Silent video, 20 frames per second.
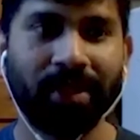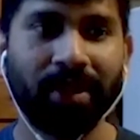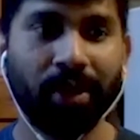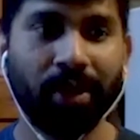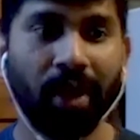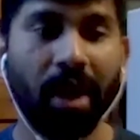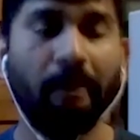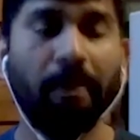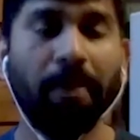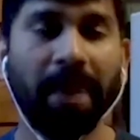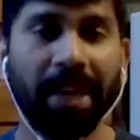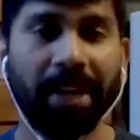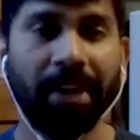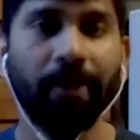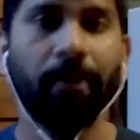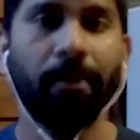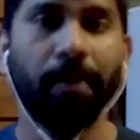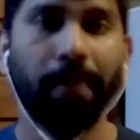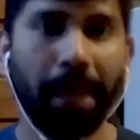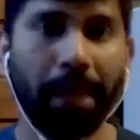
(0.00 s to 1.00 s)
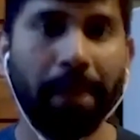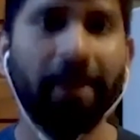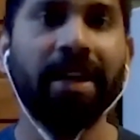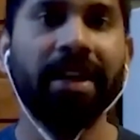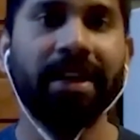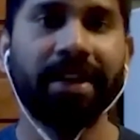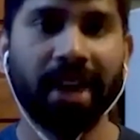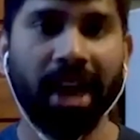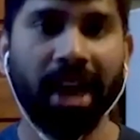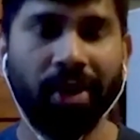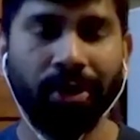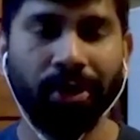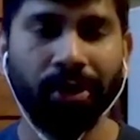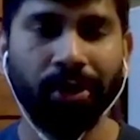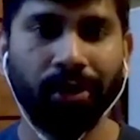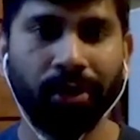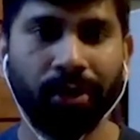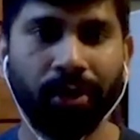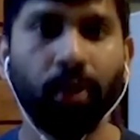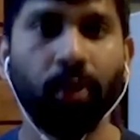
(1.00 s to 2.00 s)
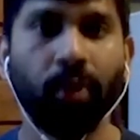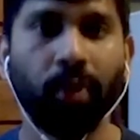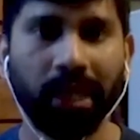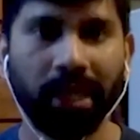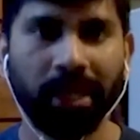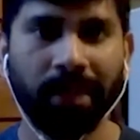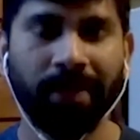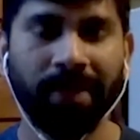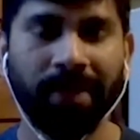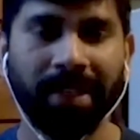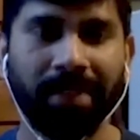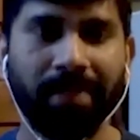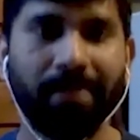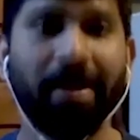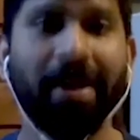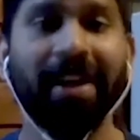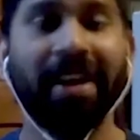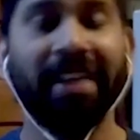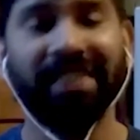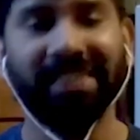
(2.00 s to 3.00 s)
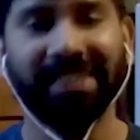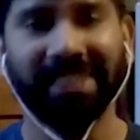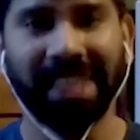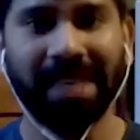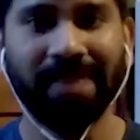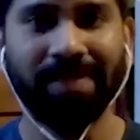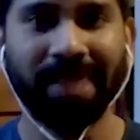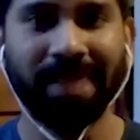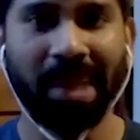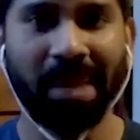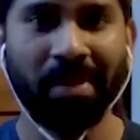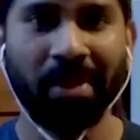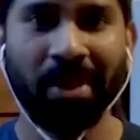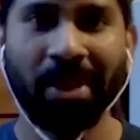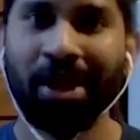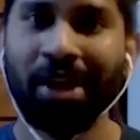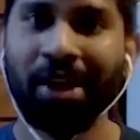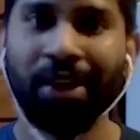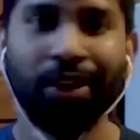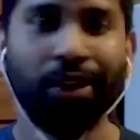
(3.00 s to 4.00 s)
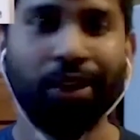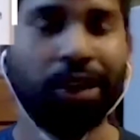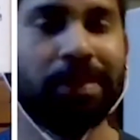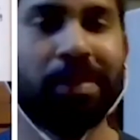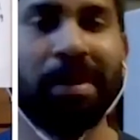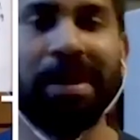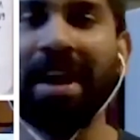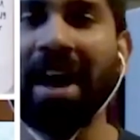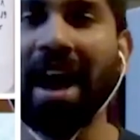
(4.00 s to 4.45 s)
you have plenty of people around you to work with, but at the same time, you spend